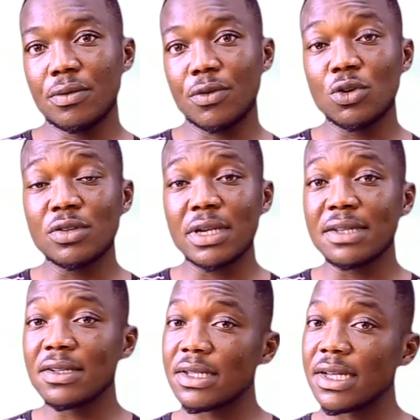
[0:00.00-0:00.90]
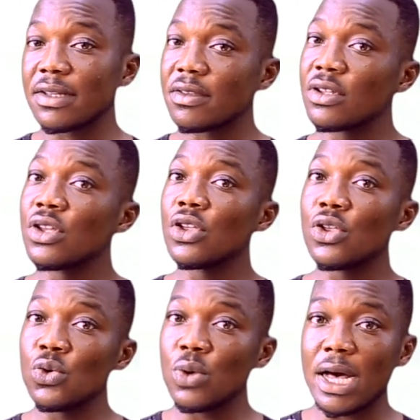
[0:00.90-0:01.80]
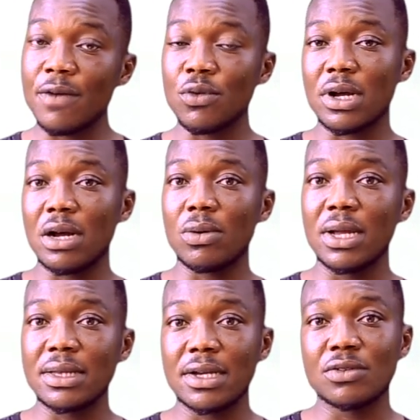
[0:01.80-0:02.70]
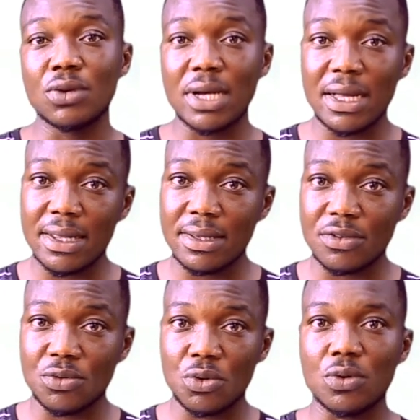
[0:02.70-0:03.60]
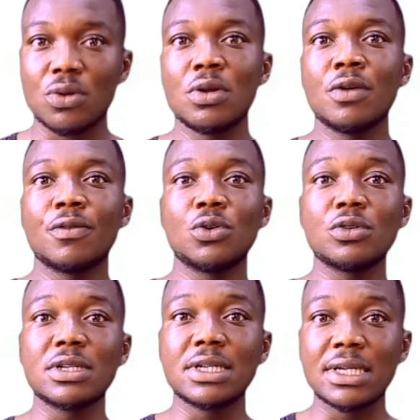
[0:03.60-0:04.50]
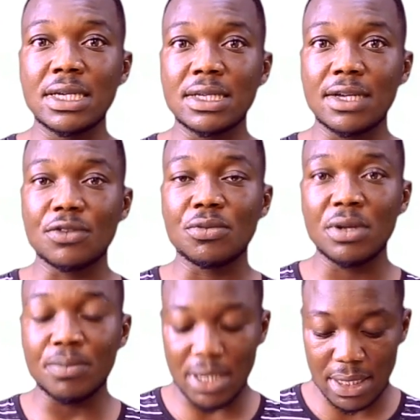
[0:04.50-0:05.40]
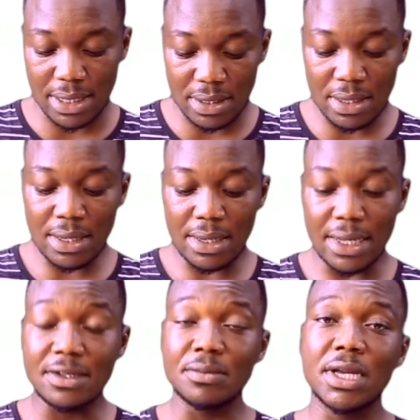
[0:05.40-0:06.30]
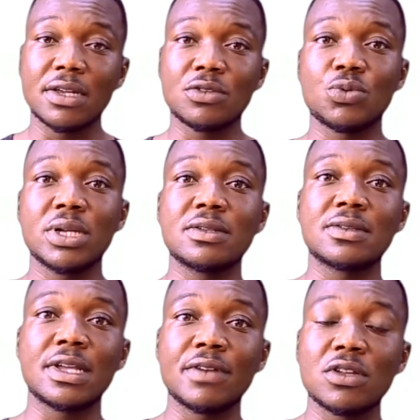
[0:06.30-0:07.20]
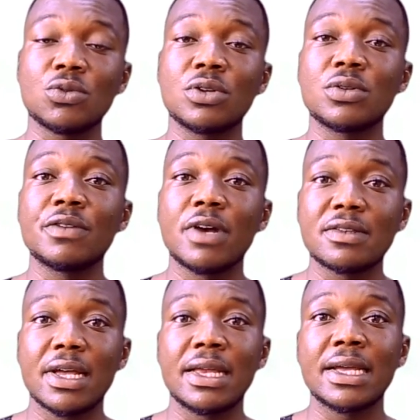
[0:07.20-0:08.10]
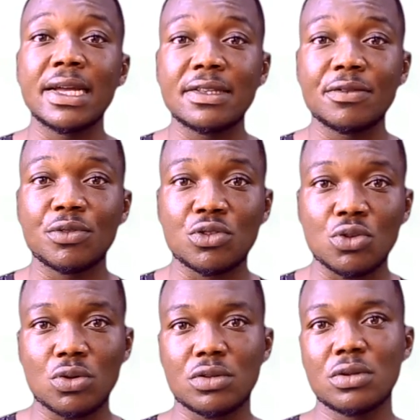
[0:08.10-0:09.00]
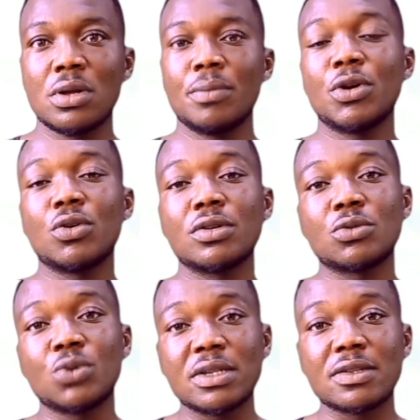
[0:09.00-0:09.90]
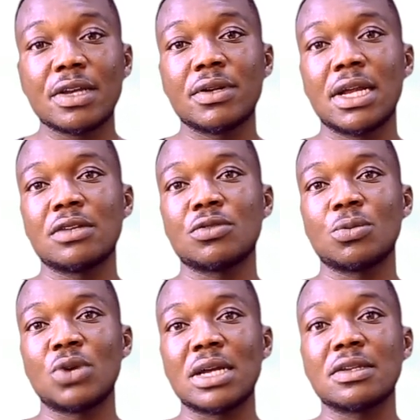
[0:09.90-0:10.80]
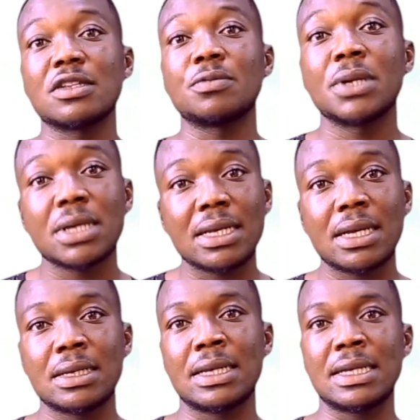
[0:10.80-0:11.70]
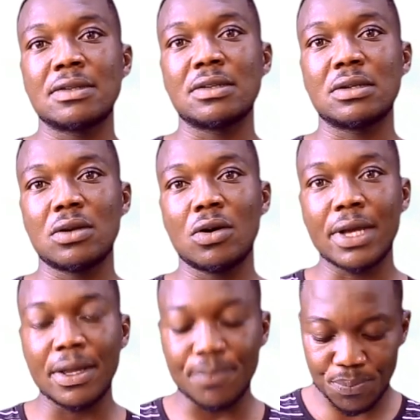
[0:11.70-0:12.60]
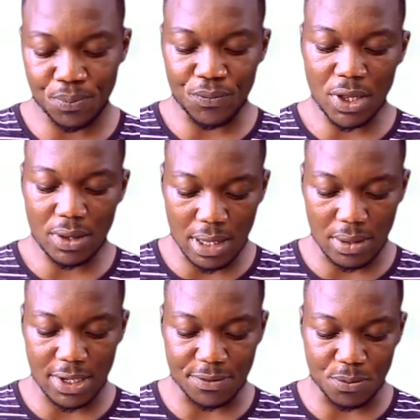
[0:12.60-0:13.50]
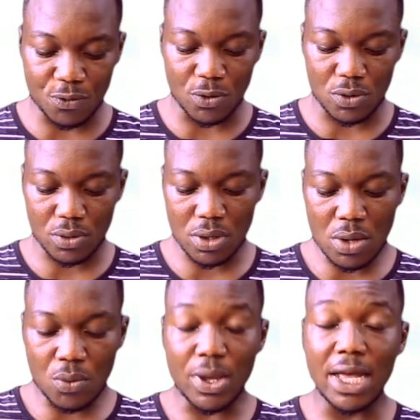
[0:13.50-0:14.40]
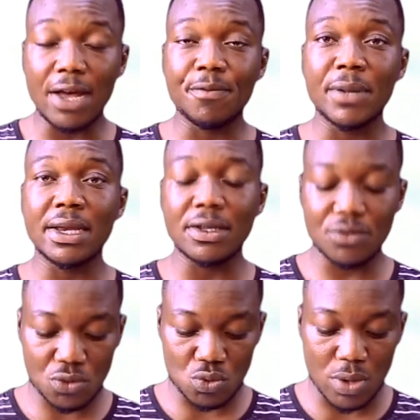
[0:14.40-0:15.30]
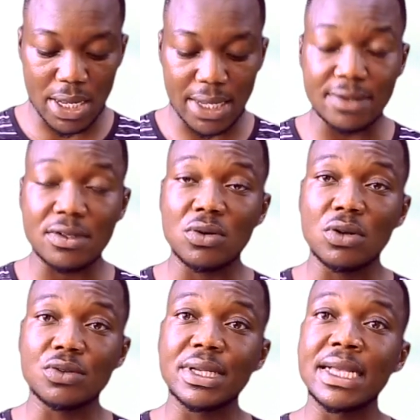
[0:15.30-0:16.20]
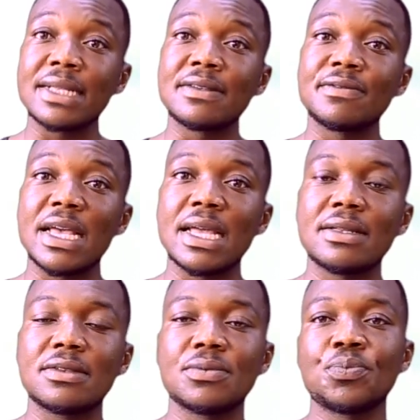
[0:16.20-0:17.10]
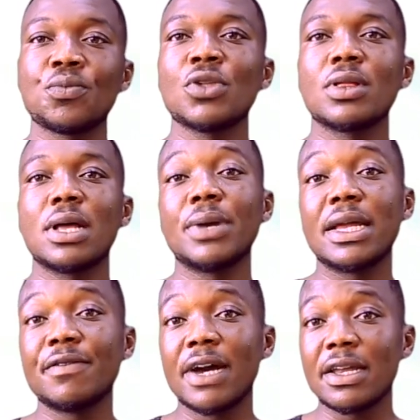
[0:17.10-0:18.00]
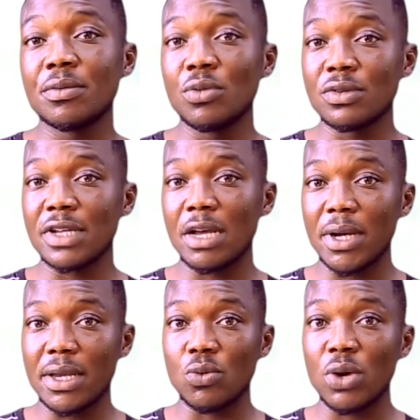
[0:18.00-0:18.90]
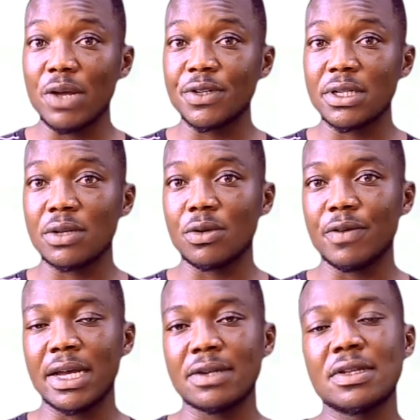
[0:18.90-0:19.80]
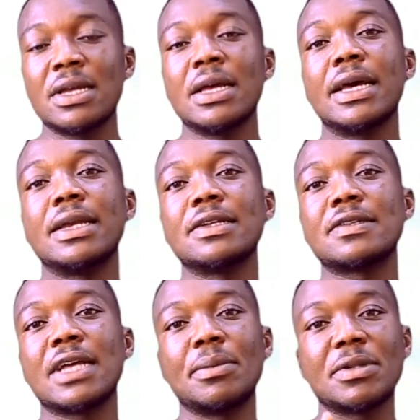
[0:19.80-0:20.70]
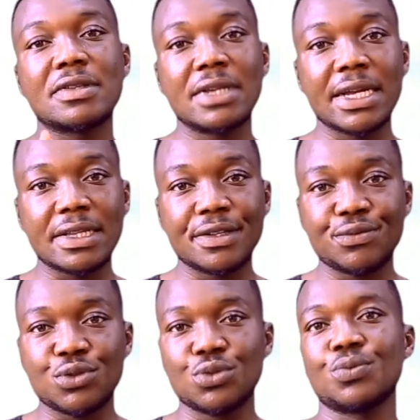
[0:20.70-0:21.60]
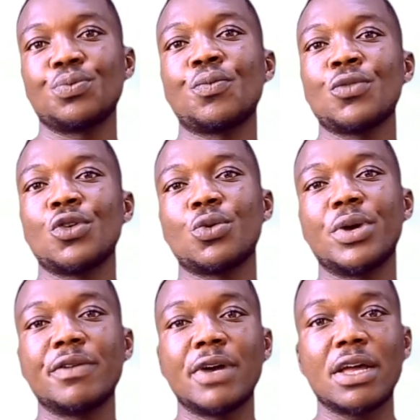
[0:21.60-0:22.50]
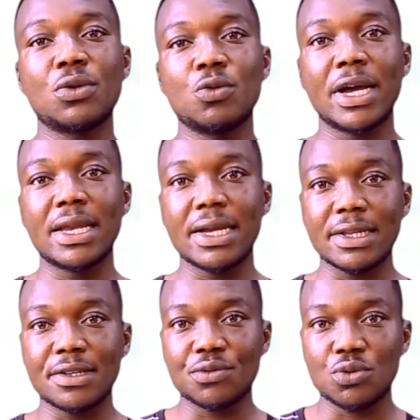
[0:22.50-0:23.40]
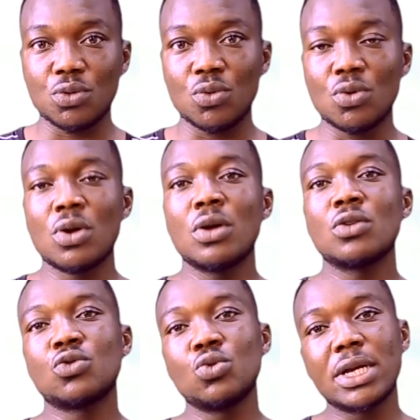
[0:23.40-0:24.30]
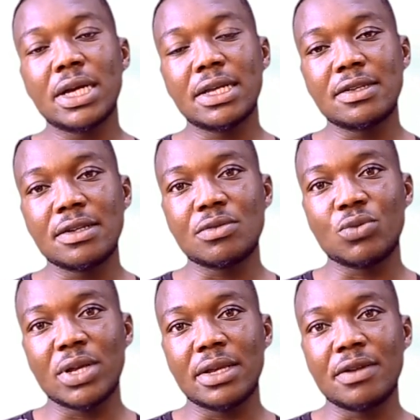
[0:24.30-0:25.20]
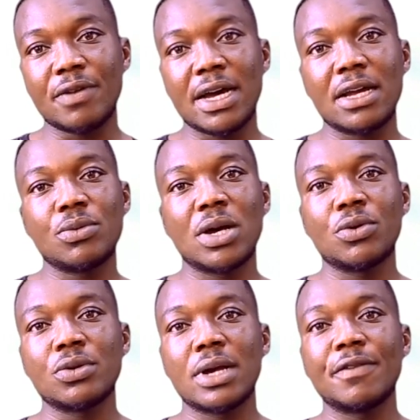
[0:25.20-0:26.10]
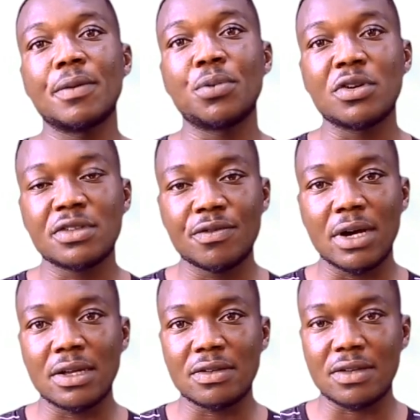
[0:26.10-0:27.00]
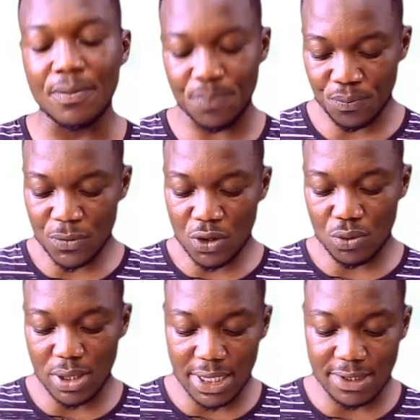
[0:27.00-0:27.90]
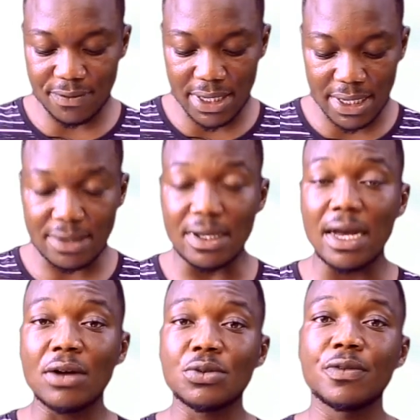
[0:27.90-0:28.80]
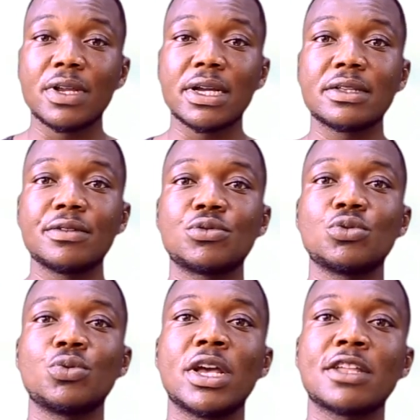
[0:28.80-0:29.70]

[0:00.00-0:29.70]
For those in SHS, you have your calculators, you can't get this wrong. For those in JHS, remember that 19 minus 27 is going to give us a negative result because the 27 that is subtracting is bigger than the 19, okay? Now let's move on. We have minus 2y is equal to negative 8. Now we are dividing both sides by the coefficient of x, and this time it's negative 2. So when you divide through by negative 2, two negatives, when they divide, we are going to have a positive answer. So negative 8 out of negative 2, we